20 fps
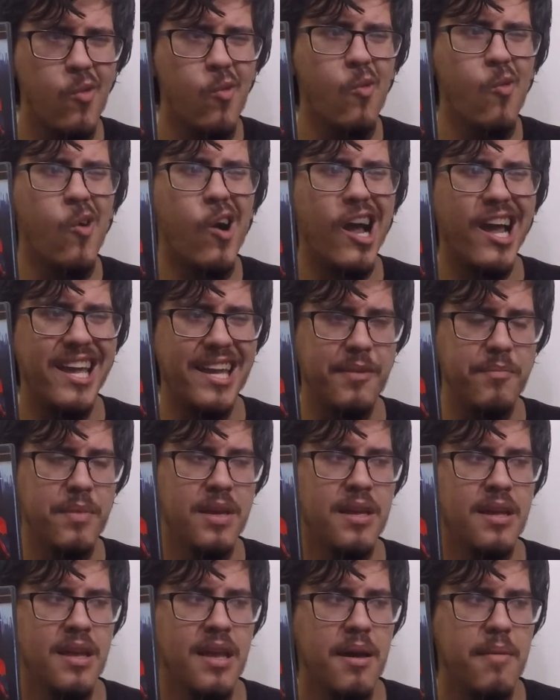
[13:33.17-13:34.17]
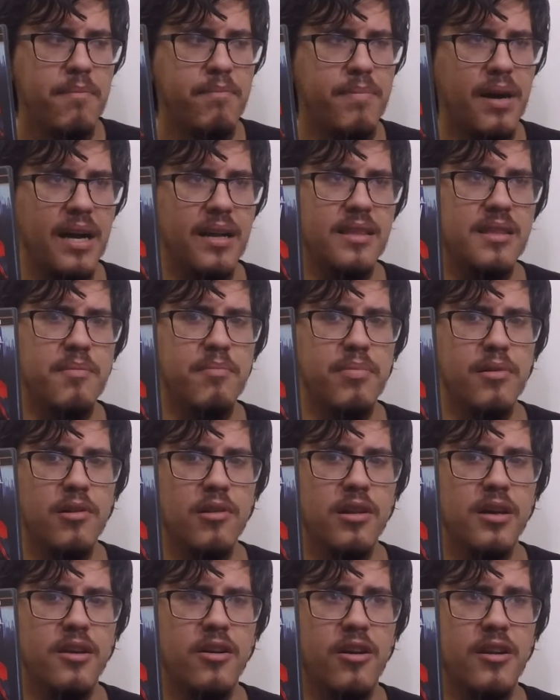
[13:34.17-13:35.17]
quite bite the
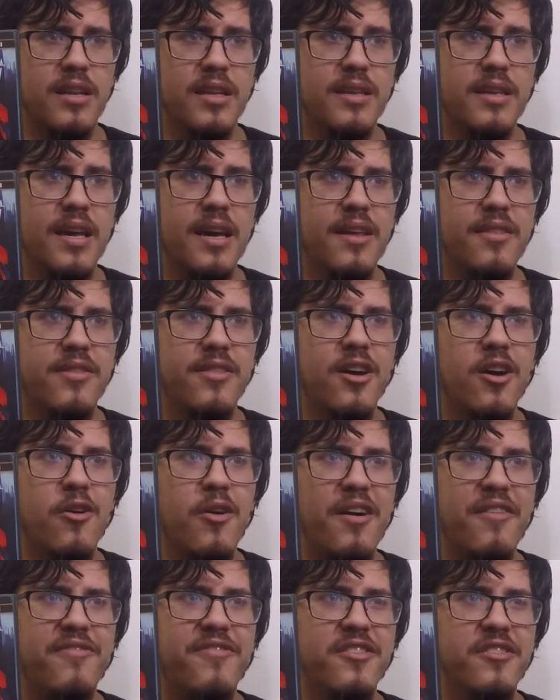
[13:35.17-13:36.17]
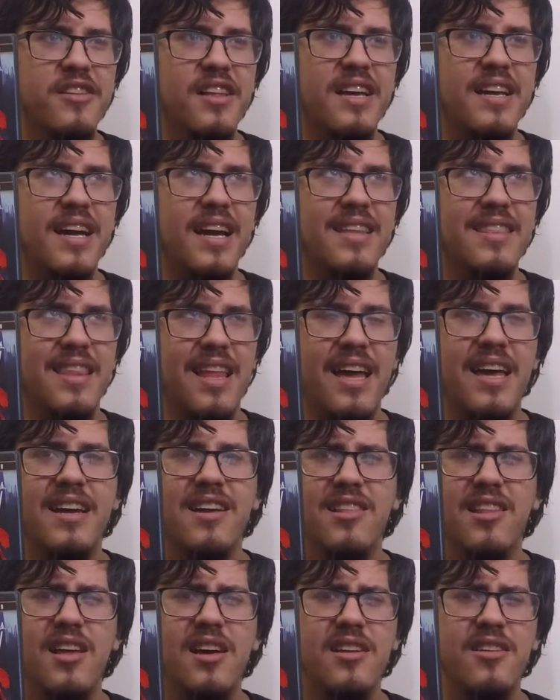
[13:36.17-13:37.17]
bullet on it yet, though I feel like I'd
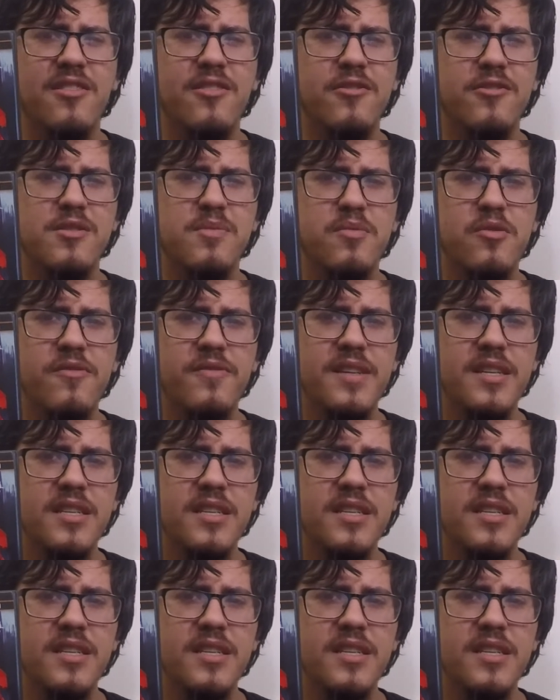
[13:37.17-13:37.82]
like a lot of those